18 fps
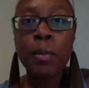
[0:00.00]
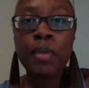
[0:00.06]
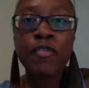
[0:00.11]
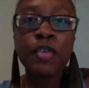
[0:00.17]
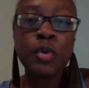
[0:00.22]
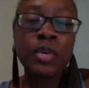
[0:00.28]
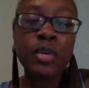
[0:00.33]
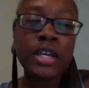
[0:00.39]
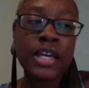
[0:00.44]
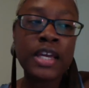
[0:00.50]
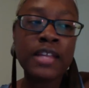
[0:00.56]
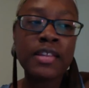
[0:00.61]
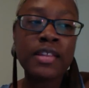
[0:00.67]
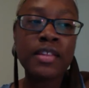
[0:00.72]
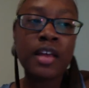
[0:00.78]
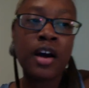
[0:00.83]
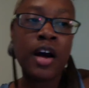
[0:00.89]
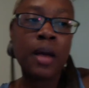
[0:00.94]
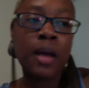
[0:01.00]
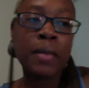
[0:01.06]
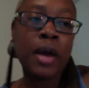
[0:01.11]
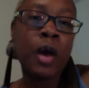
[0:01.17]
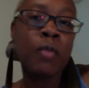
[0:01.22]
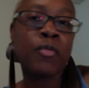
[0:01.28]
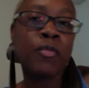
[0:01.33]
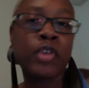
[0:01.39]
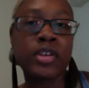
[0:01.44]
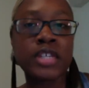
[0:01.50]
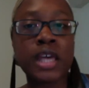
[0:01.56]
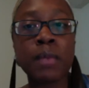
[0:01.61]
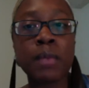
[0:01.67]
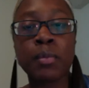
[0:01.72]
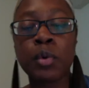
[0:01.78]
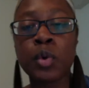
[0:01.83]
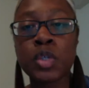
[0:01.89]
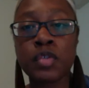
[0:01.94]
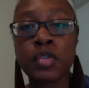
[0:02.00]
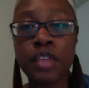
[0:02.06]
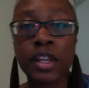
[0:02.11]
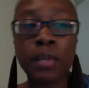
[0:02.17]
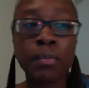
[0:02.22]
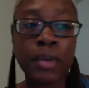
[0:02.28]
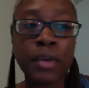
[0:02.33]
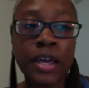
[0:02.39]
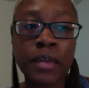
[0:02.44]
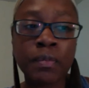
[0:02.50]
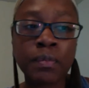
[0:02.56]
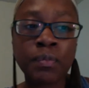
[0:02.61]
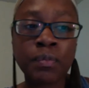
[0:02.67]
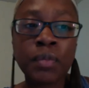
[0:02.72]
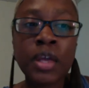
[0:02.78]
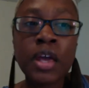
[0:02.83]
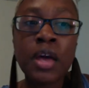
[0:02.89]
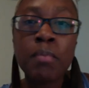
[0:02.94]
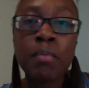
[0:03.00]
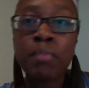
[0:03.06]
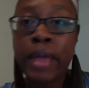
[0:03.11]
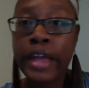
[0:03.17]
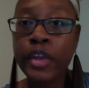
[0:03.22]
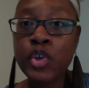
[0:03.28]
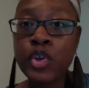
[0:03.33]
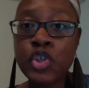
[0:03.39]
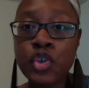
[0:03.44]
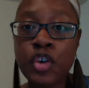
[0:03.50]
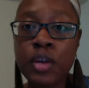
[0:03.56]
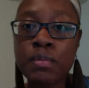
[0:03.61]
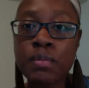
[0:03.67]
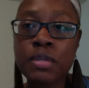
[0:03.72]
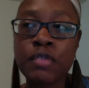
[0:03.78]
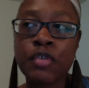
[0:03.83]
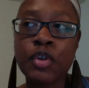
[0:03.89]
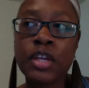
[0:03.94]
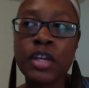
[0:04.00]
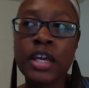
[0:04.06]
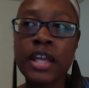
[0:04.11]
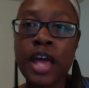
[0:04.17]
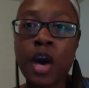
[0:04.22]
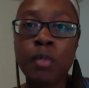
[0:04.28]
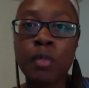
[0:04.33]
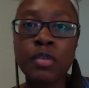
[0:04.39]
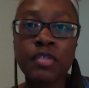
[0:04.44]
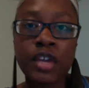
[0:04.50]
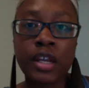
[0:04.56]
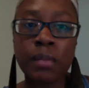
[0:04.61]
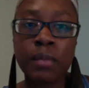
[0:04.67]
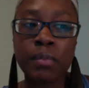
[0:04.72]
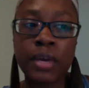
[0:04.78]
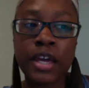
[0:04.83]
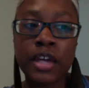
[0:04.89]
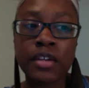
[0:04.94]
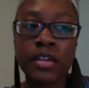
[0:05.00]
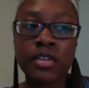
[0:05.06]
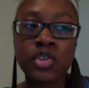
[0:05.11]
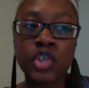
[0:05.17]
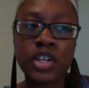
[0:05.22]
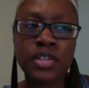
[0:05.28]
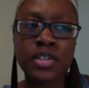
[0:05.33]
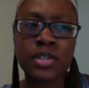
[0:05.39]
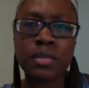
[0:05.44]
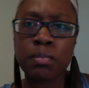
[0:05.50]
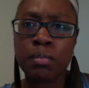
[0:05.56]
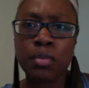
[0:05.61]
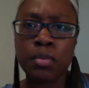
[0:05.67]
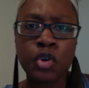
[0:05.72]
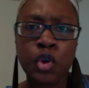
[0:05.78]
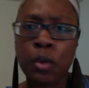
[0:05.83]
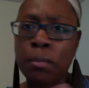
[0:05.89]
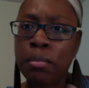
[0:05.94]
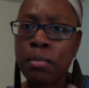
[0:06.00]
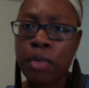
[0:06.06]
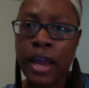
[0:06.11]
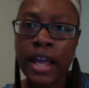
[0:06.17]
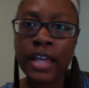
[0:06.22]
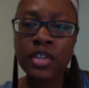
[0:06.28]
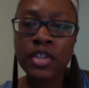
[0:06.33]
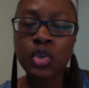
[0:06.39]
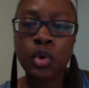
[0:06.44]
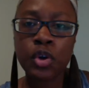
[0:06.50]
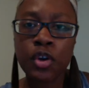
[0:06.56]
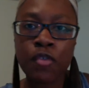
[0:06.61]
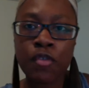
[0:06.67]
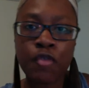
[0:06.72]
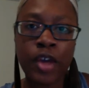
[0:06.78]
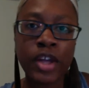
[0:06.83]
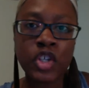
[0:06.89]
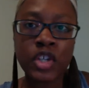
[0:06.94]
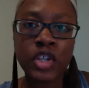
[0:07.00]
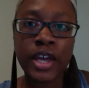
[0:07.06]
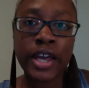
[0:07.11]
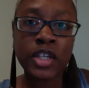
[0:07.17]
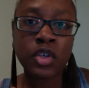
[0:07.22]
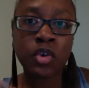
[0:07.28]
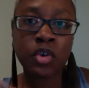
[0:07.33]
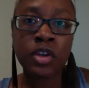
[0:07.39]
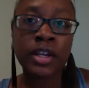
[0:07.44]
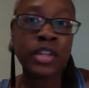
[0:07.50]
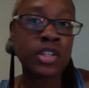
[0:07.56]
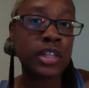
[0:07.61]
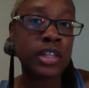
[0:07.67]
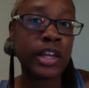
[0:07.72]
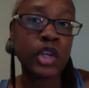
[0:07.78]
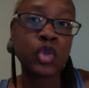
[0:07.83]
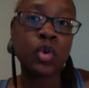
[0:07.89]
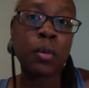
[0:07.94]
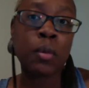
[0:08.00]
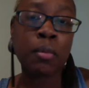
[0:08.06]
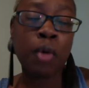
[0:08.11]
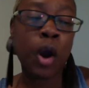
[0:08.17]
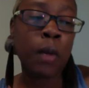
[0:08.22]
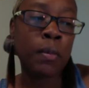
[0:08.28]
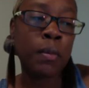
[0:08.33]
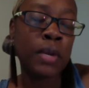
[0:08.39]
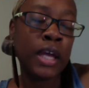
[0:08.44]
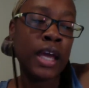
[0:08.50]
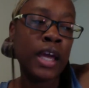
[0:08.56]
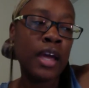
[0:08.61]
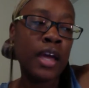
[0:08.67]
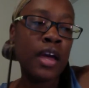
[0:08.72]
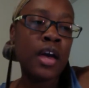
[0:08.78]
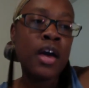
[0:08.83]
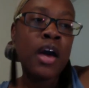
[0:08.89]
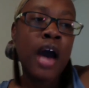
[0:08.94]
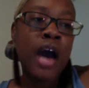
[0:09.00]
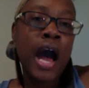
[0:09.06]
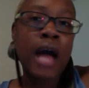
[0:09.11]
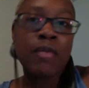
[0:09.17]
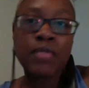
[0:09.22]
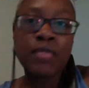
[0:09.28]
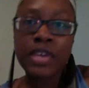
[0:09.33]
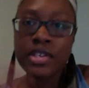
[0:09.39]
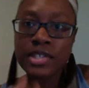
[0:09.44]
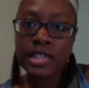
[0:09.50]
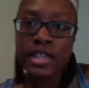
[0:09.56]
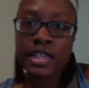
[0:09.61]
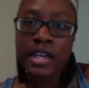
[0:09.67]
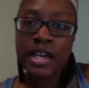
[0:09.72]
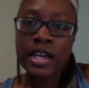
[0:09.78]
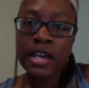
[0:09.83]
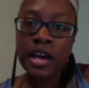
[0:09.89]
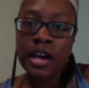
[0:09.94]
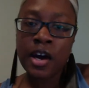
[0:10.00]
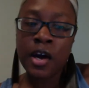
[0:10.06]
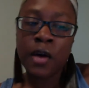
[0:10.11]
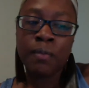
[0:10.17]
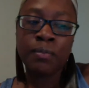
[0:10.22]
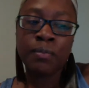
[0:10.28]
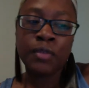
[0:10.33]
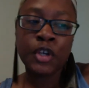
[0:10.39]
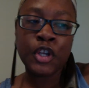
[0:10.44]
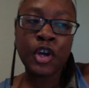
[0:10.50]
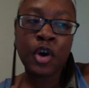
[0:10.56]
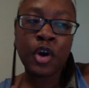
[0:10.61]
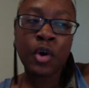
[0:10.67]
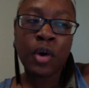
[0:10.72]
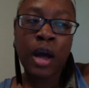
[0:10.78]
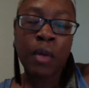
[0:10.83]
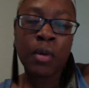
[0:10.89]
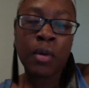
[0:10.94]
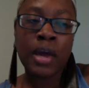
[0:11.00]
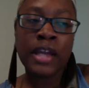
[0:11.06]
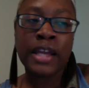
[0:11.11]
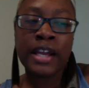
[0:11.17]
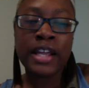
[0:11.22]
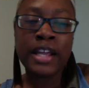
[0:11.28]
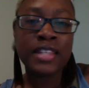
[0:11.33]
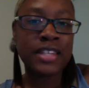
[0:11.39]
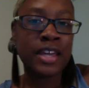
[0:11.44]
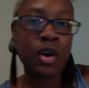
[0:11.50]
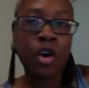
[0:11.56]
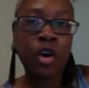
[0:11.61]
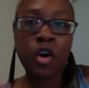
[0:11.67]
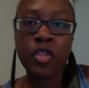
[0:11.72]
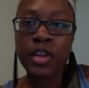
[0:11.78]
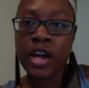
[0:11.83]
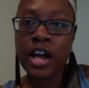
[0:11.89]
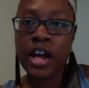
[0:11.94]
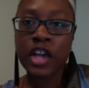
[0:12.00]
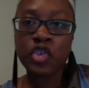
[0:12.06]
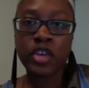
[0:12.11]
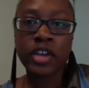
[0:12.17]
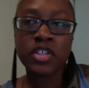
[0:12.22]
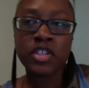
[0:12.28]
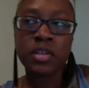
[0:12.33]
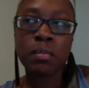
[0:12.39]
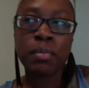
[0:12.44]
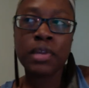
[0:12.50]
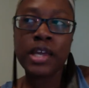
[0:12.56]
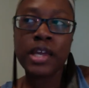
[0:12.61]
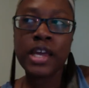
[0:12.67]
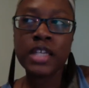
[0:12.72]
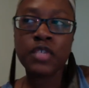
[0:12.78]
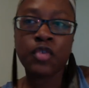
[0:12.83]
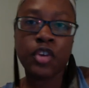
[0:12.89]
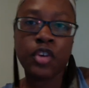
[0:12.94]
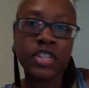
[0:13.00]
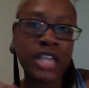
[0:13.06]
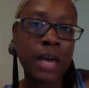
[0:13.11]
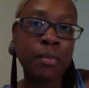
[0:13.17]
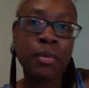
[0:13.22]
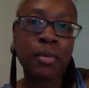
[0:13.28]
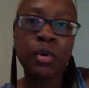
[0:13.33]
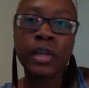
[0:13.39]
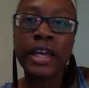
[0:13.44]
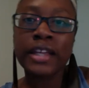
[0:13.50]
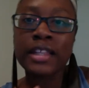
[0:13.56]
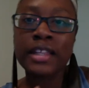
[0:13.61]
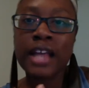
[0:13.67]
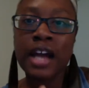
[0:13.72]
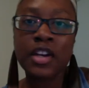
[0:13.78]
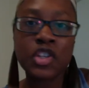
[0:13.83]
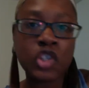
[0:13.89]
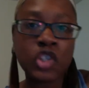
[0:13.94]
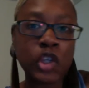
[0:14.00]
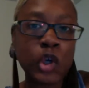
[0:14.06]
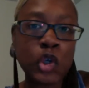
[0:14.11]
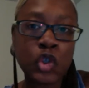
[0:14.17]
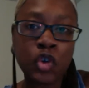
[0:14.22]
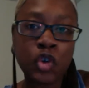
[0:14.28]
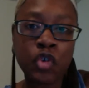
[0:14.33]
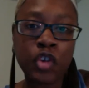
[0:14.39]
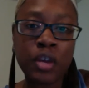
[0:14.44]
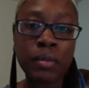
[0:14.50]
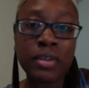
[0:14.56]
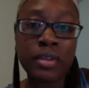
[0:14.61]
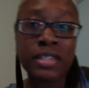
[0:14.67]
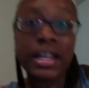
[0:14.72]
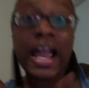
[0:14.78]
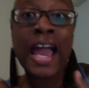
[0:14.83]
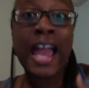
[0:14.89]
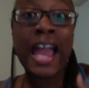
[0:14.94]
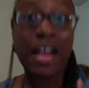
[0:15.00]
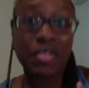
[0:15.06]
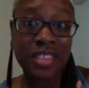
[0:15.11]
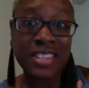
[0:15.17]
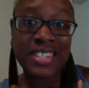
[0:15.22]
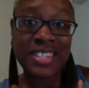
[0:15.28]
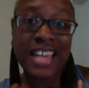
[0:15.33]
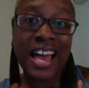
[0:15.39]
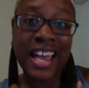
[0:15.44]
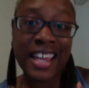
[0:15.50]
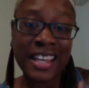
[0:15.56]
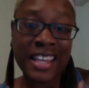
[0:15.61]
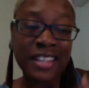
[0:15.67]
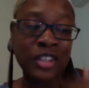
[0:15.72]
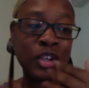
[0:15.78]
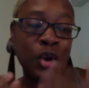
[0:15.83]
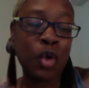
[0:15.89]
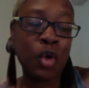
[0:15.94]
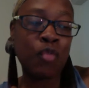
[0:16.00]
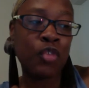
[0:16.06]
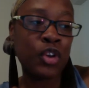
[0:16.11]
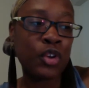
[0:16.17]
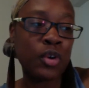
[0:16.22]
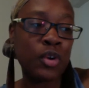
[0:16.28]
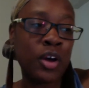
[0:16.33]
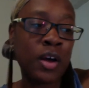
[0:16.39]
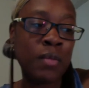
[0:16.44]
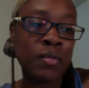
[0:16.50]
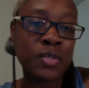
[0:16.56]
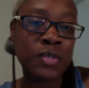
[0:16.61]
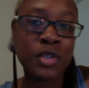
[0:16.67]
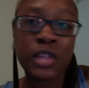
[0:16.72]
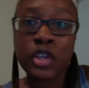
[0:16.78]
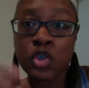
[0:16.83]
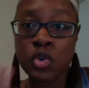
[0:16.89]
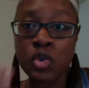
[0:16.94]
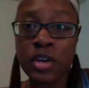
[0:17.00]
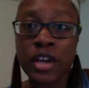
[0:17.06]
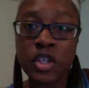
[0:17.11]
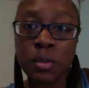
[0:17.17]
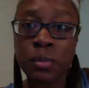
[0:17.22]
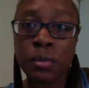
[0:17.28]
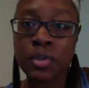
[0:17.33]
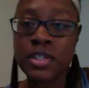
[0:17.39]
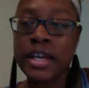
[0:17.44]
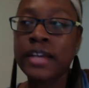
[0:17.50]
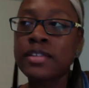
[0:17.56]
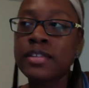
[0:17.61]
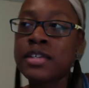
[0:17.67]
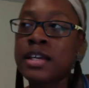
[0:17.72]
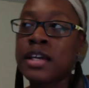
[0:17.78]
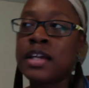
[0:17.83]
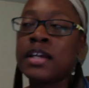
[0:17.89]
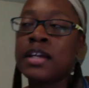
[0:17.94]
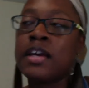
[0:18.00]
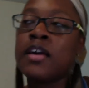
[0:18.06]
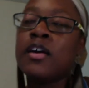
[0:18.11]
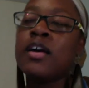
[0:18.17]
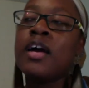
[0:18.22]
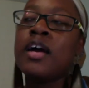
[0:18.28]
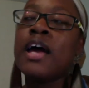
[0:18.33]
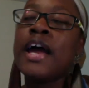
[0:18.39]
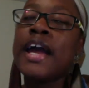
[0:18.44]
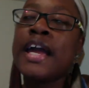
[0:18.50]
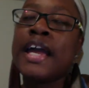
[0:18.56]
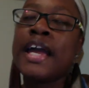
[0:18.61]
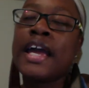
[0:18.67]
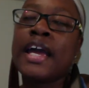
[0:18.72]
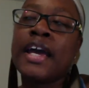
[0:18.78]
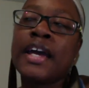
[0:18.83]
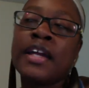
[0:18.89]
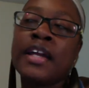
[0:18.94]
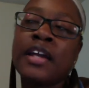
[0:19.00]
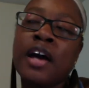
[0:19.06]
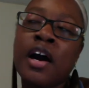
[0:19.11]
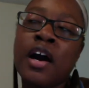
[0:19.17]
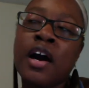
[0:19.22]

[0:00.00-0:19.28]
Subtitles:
If you need help, for example, developing manuscripts, if you need help developing just your brand or your franchise or an intellectual property, obviously, I need to get all the contracts in place, for example, non-disclosure agreements that I have to sign, for you, so that you guys are protected. And